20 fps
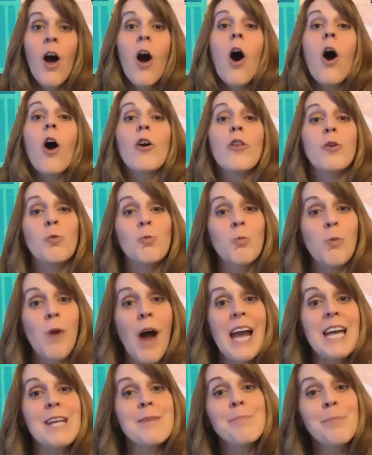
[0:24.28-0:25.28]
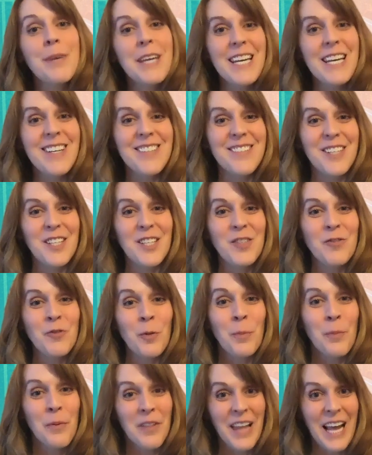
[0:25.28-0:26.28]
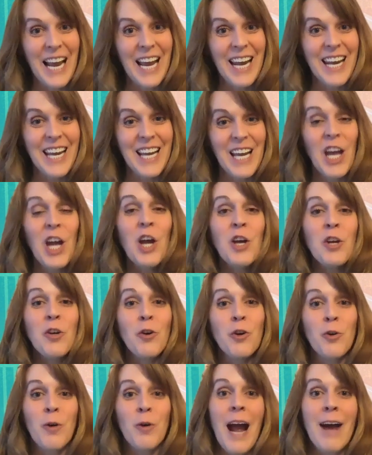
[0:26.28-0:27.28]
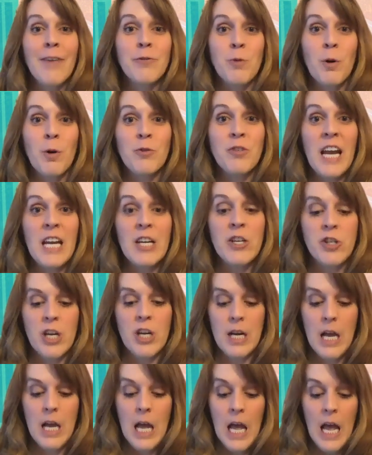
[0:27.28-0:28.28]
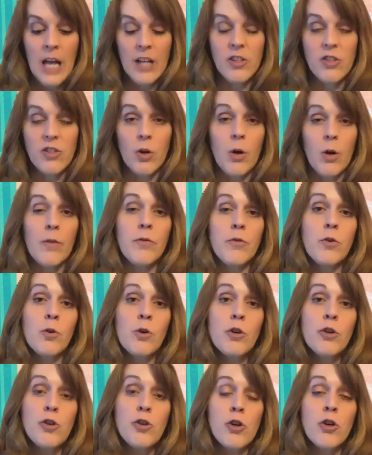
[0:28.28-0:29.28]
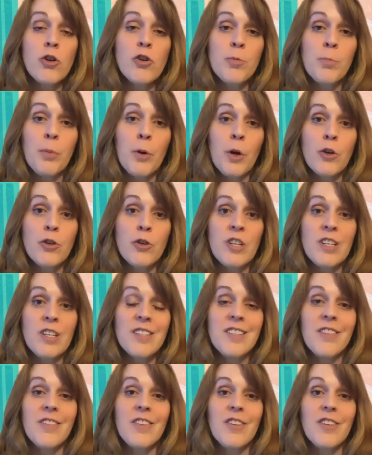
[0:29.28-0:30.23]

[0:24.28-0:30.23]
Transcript: are the right pieces for planning your craft rotation. And so if your church purchased the